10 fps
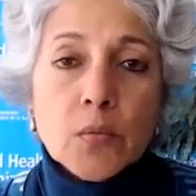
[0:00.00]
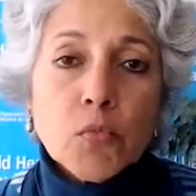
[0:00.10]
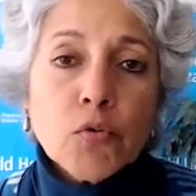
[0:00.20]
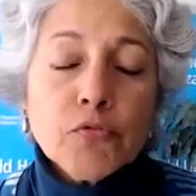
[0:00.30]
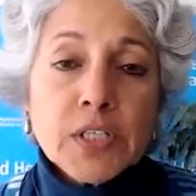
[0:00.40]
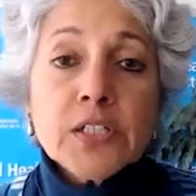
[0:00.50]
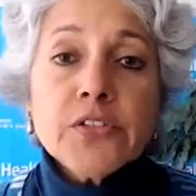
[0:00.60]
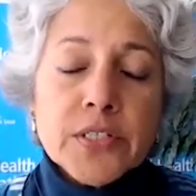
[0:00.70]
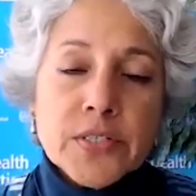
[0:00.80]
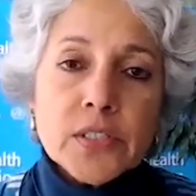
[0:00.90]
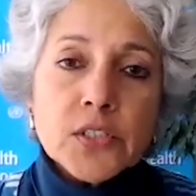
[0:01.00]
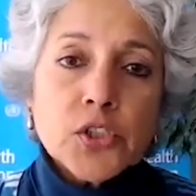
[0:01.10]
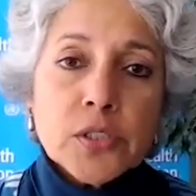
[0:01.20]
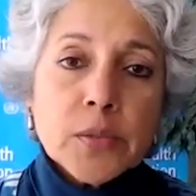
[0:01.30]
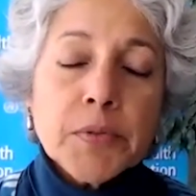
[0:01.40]
more field research,
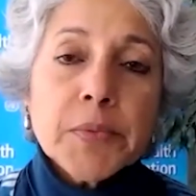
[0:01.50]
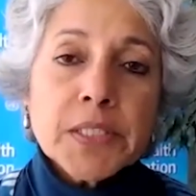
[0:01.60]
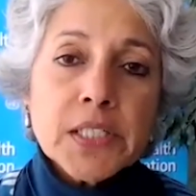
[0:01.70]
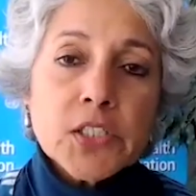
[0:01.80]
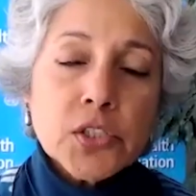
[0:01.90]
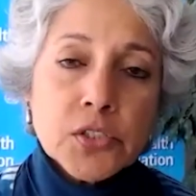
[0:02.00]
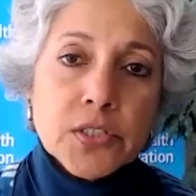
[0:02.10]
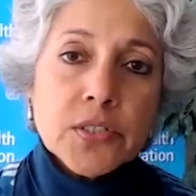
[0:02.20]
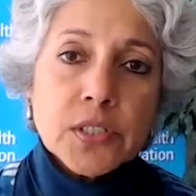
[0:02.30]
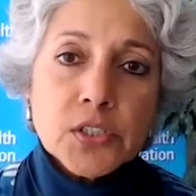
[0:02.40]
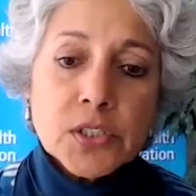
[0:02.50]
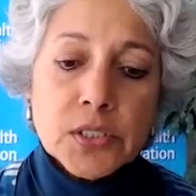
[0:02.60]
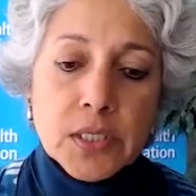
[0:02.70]
implementation research.